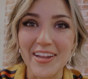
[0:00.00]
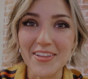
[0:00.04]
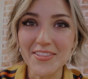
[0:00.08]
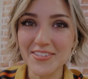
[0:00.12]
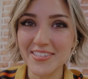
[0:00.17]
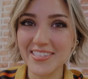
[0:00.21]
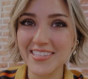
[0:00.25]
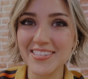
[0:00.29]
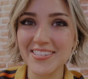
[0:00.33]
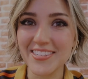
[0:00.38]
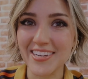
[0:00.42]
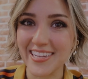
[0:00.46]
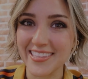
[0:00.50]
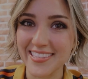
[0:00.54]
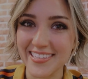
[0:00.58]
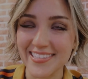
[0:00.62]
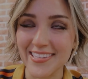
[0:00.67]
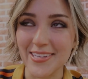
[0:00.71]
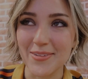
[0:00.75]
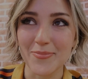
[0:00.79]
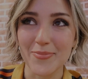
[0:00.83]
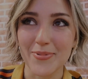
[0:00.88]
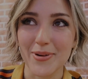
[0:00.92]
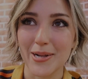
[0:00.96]
another teacher had the
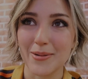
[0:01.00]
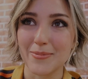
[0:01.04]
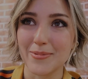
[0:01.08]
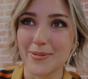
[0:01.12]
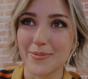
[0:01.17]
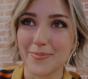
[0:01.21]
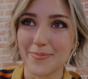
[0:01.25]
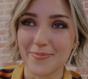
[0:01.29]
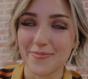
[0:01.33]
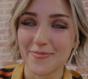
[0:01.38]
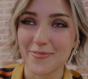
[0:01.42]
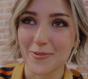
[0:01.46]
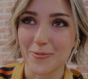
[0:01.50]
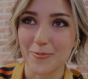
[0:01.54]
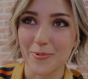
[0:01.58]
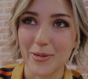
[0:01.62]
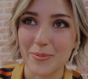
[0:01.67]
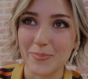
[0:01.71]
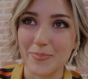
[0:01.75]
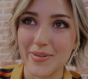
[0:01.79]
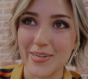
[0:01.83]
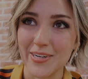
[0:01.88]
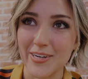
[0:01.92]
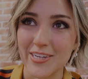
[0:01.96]
same problem for
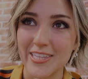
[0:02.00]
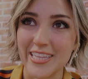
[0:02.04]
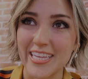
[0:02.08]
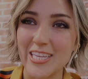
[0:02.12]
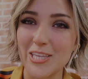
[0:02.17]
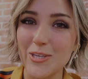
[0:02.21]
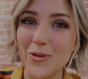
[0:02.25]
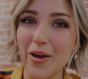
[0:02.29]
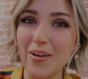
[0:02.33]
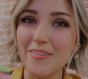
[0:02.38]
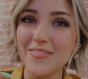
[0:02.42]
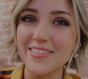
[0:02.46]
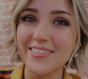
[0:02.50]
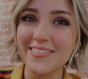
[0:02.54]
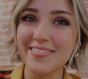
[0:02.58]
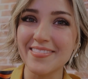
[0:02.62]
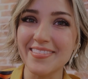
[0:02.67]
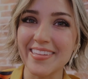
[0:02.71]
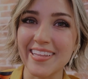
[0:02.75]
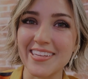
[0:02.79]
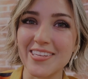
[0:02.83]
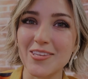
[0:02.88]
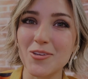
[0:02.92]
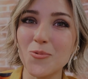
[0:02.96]
one period like you have
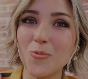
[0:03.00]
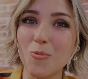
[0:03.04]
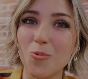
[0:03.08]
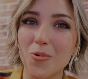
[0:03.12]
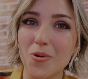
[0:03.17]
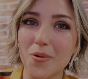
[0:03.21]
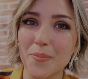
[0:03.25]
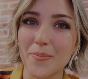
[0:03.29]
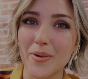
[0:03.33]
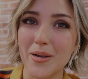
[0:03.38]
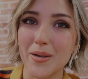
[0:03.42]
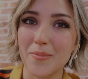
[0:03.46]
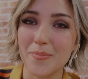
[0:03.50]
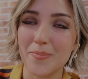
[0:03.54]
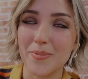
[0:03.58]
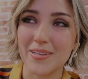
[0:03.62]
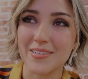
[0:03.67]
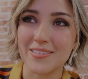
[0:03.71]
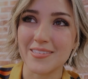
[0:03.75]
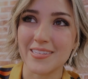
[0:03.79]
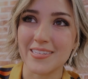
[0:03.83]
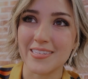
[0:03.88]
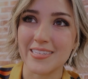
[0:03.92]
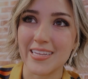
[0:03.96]
like you warm up
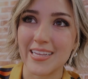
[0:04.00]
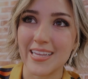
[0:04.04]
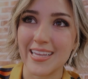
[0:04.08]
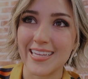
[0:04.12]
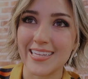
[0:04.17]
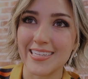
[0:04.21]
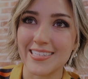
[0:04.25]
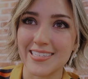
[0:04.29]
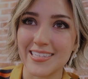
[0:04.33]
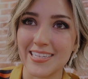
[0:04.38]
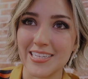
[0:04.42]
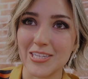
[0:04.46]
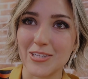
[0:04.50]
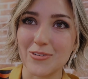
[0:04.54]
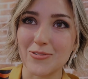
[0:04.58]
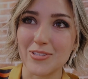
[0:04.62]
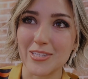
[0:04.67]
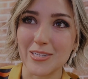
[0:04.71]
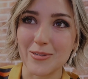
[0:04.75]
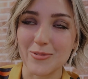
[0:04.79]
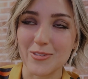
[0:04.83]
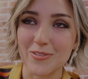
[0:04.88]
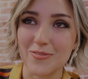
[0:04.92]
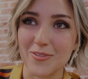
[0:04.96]
as the day
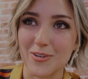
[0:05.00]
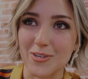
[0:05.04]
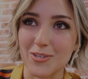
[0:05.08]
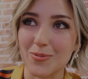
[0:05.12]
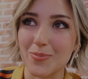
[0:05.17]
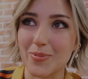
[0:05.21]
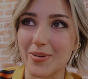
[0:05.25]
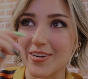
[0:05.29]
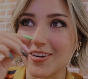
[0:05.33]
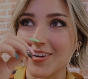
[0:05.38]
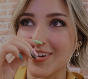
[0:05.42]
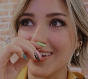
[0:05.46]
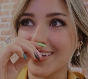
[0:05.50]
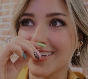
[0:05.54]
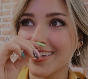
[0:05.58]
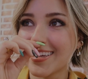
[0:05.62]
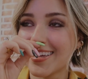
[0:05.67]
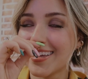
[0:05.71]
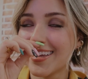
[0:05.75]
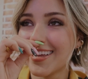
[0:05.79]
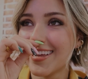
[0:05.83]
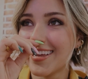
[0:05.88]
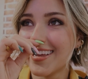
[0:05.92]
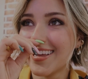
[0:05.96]
continues and it was first period
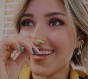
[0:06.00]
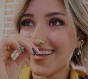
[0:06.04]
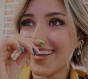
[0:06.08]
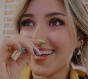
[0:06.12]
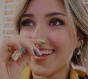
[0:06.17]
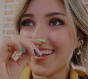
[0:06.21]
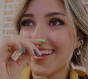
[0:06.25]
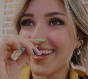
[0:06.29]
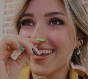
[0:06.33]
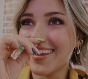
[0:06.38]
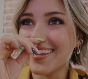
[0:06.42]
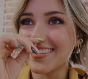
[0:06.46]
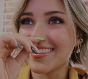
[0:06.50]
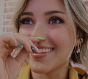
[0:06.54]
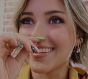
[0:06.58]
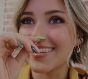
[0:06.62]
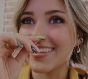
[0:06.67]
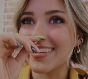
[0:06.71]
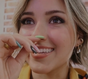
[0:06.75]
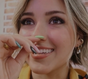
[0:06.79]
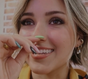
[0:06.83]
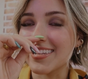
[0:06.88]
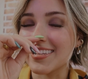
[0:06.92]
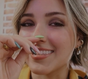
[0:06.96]
and the
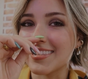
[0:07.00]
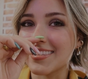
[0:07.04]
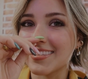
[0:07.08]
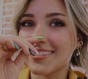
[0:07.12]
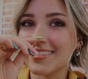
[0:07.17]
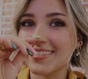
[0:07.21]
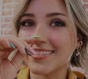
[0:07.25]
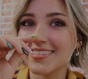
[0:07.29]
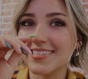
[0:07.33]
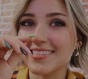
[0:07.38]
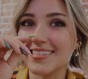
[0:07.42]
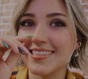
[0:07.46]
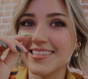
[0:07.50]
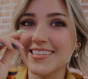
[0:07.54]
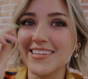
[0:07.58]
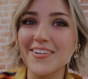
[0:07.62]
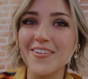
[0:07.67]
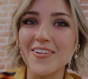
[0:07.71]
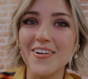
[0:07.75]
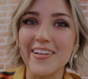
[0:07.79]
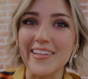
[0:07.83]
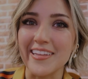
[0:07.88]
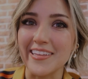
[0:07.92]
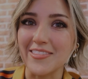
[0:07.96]
kids
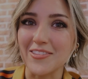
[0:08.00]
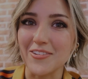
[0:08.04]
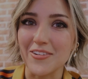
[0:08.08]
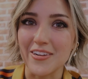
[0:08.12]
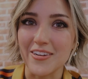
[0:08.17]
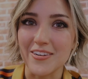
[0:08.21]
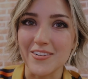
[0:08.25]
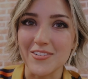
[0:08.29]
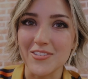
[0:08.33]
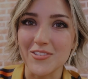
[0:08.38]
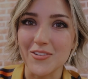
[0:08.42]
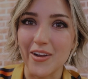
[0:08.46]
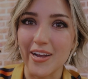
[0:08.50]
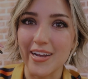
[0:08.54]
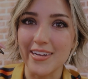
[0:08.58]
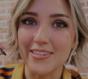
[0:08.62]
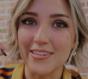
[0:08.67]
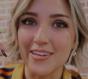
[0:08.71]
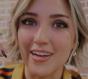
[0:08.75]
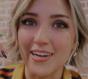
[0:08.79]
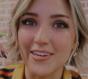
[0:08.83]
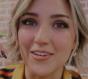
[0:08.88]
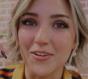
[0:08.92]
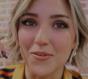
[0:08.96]
they're all eighth graders so I,
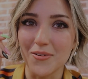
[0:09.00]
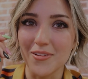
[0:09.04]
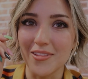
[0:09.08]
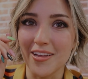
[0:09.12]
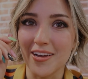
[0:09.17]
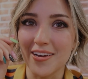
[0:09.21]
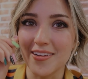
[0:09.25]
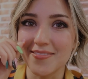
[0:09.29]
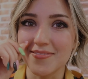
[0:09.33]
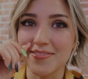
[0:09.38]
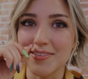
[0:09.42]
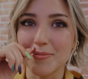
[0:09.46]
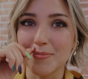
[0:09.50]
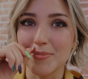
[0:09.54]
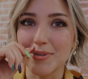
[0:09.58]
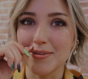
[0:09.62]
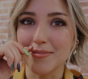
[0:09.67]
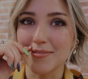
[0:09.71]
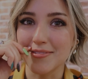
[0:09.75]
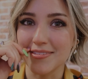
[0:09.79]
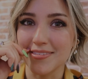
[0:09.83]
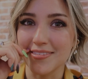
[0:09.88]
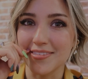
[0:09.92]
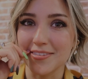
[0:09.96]
I know a lot of them but
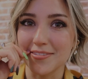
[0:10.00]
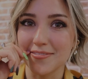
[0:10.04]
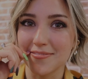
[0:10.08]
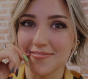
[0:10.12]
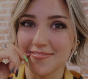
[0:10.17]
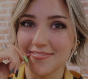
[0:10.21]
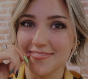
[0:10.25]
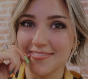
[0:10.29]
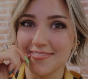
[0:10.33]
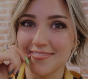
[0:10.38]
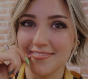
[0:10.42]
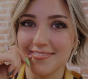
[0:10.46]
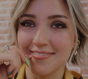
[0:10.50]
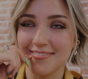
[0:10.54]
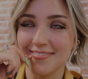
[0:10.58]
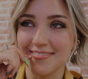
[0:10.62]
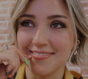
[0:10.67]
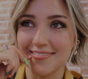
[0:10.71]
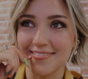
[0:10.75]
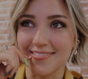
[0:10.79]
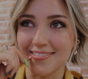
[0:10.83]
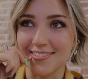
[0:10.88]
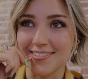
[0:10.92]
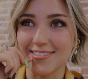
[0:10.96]
I was like
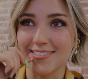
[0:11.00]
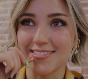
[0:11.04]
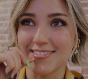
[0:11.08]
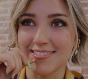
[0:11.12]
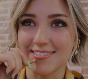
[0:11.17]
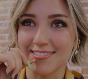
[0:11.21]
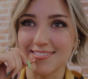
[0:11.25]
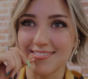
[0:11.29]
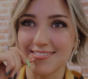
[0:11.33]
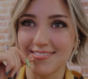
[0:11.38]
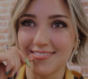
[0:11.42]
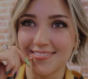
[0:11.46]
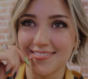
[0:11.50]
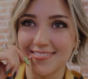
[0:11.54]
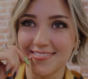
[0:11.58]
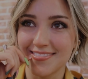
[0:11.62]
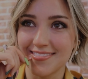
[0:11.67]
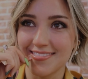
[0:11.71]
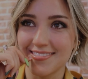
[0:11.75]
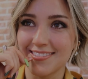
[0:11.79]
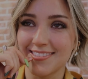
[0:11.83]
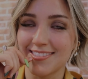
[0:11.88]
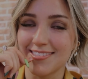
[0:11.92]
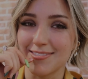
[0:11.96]
this is,
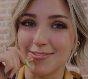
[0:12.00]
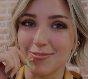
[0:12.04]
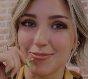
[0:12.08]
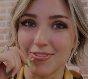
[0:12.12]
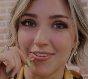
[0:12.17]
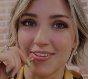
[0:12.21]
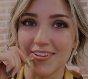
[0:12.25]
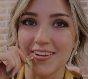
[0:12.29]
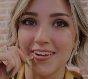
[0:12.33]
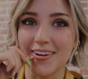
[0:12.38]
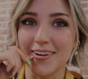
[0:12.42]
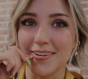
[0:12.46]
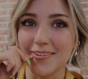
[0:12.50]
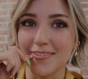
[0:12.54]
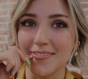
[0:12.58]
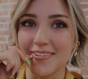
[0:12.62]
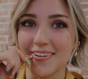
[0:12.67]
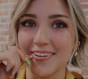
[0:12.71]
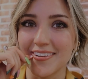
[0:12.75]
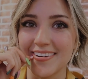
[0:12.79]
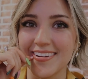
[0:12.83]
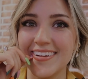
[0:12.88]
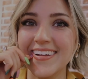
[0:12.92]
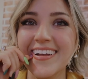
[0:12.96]
this is really
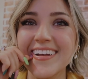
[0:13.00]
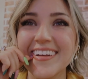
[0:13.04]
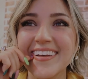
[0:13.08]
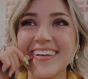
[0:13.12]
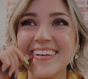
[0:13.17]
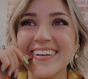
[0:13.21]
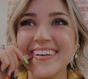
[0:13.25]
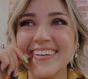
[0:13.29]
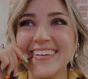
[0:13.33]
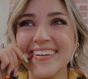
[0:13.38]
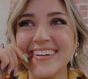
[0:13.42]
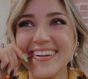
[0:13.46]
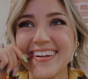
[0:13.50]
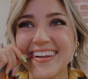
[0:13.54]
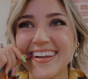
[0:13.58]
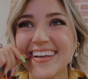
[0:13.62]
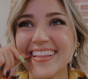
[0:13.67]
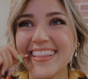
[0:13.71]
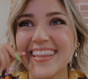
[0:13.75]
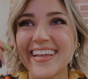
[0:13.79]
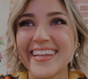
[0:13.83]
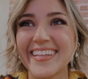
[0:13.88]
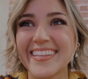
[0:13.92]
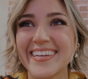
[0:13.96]
awkward
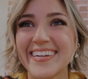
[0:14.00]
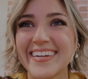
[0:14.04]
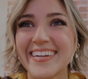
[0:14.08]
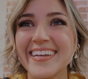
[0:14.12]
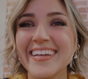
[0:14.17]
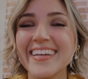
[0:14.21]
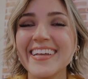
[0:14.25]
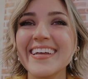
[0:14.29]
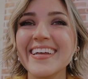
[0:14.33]
like